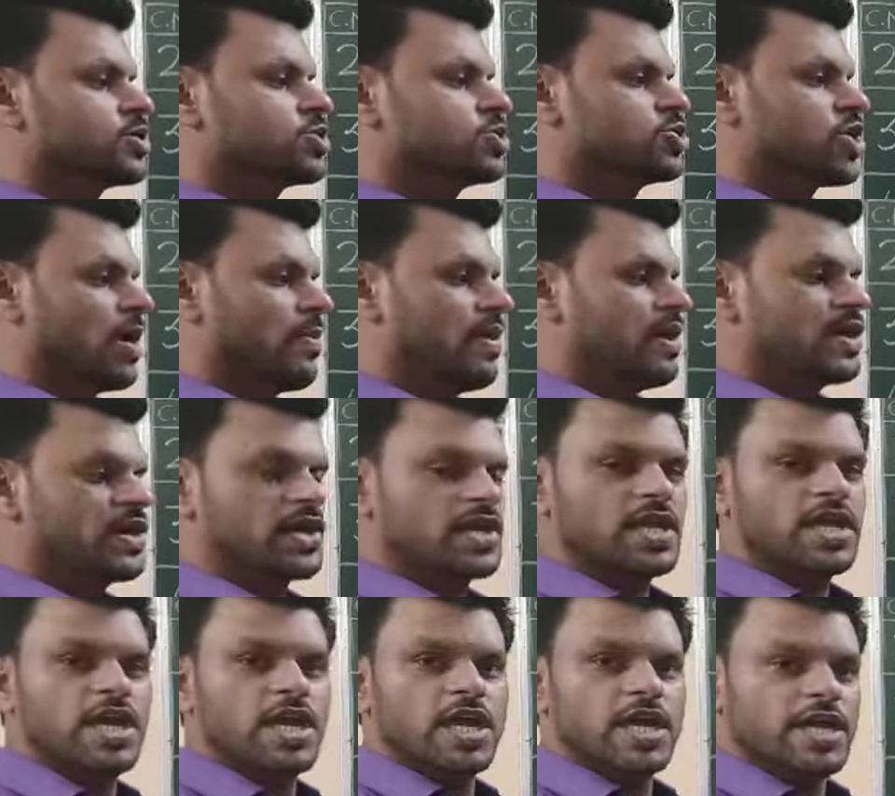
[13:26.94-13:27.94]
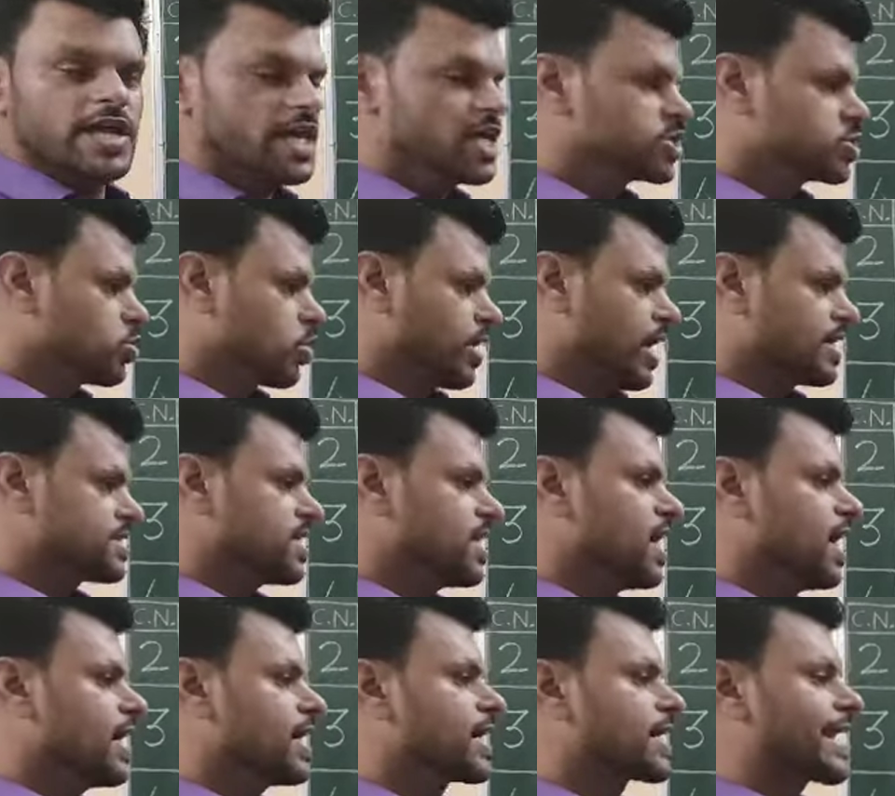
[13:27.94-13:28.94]
geometry is known as
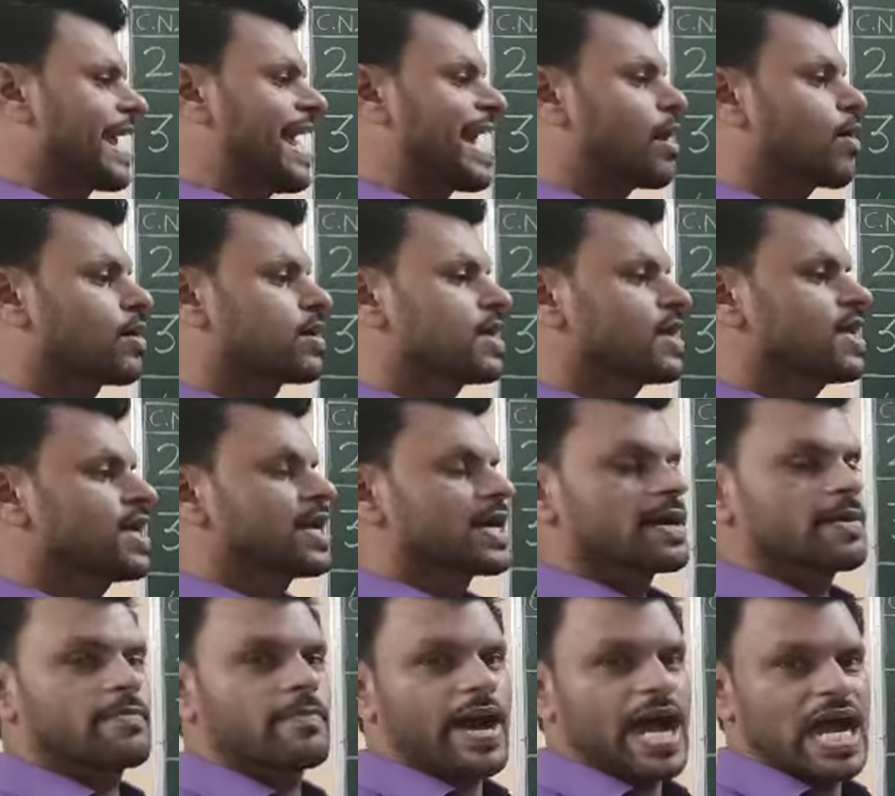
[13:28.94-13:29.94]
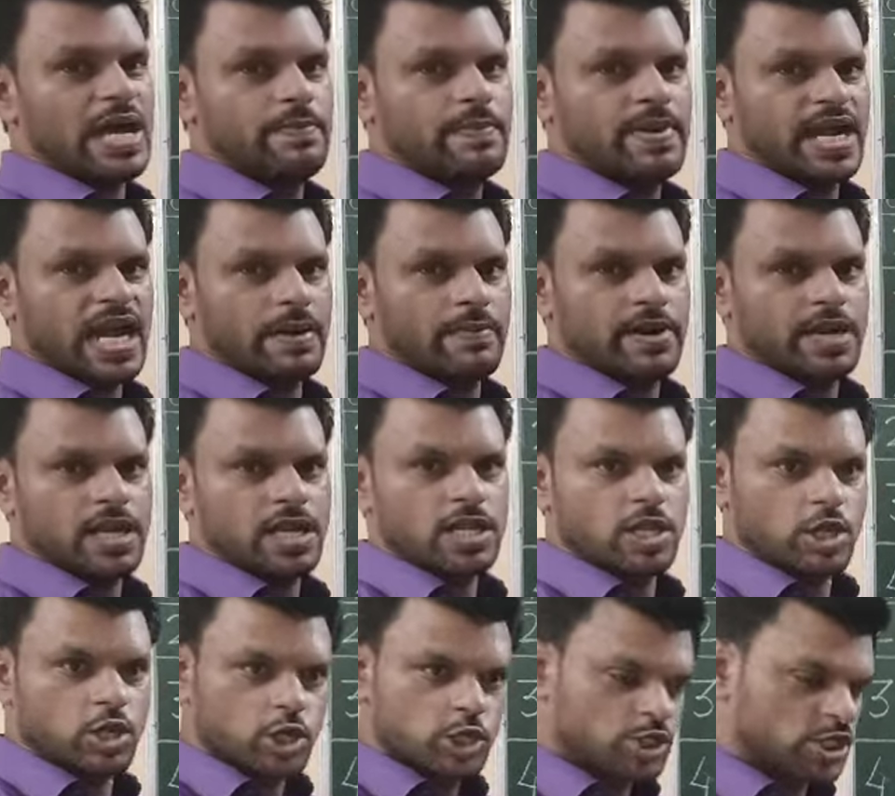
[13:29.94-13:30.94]
a trigonal bipyramidal
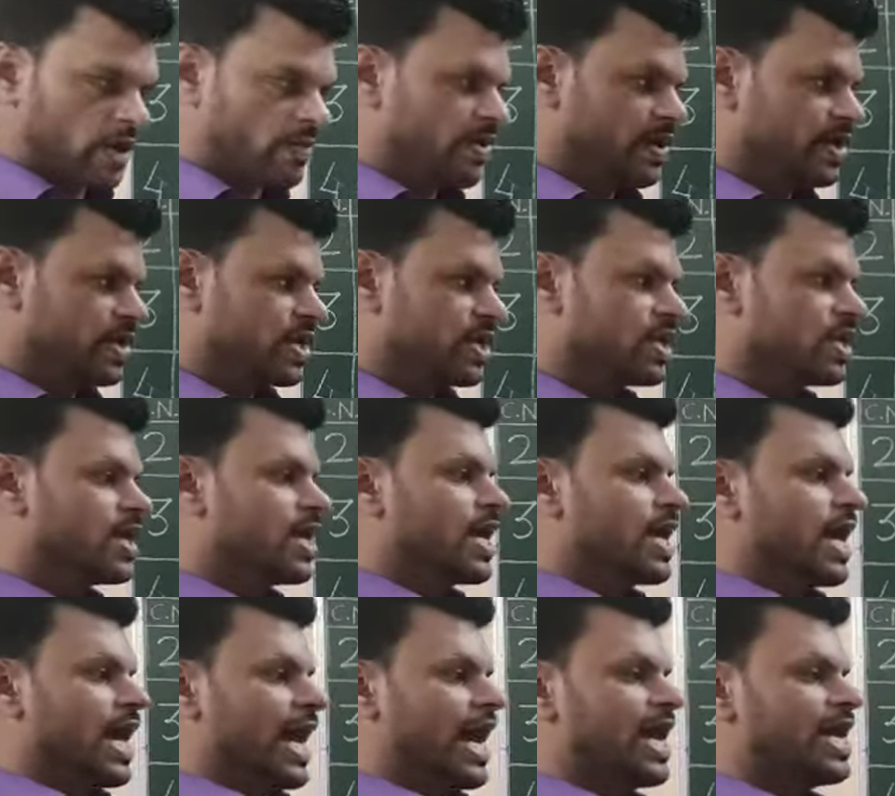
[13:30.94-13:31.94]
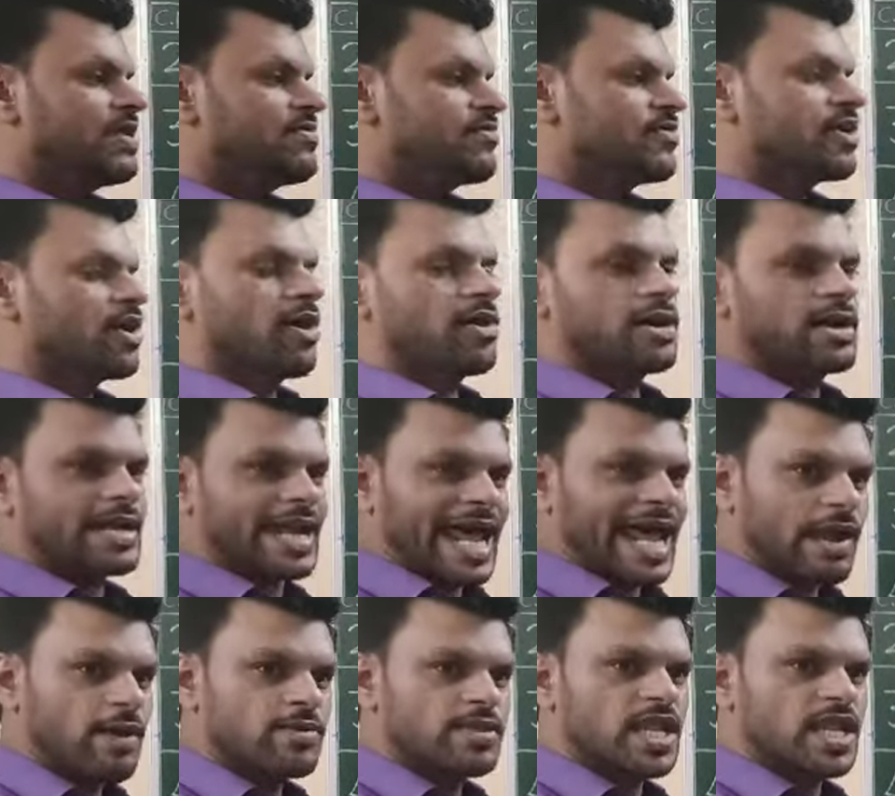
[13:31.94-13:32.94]
geometry. And if you have
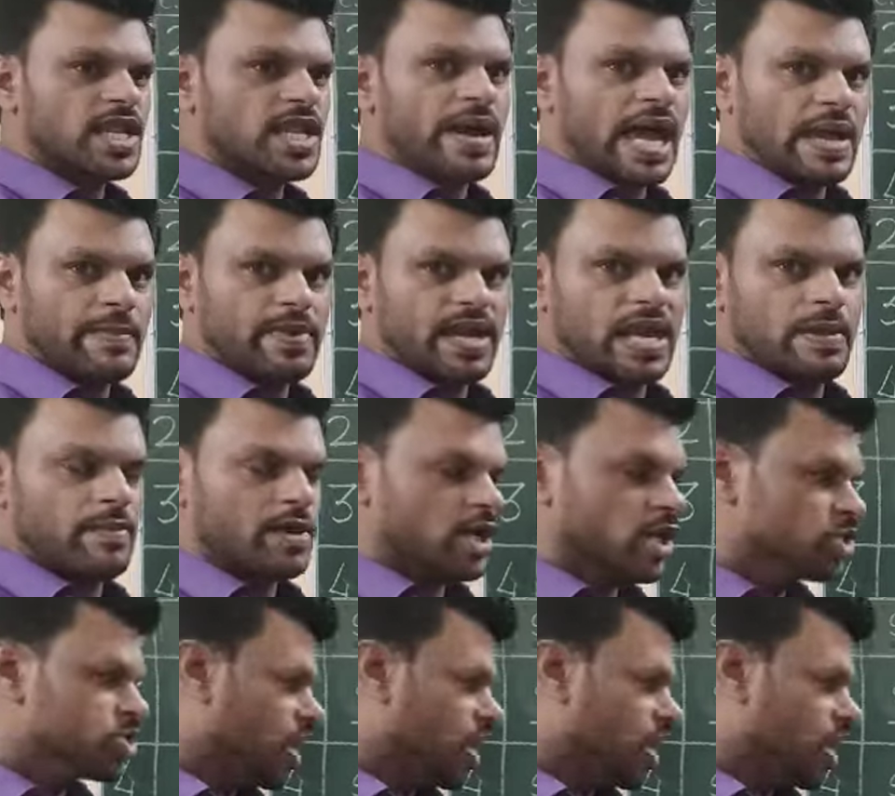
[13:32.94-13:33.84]
trigonal bipyramidal